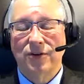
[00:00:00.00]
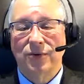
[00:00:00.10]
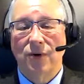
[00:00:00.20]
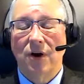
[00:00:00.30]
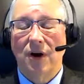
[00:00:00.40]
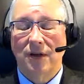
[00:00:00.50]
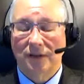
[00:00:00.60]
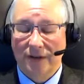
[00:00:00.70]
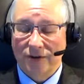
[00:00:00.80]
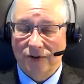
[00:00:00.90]
to
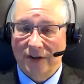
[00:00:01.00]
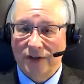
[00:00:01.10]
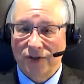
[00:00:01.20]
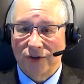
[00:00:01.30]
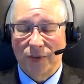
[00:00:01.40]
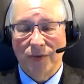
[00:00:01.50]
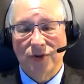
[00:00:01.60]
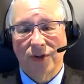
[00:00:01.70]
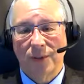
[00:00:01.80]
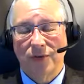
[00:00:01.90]
all international
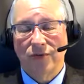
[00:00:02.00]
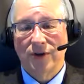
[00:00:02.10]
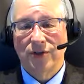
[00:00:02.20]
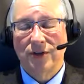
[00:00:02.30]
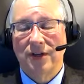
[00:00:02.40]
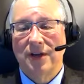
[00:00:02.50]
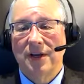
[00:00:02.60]
commercial arbitration,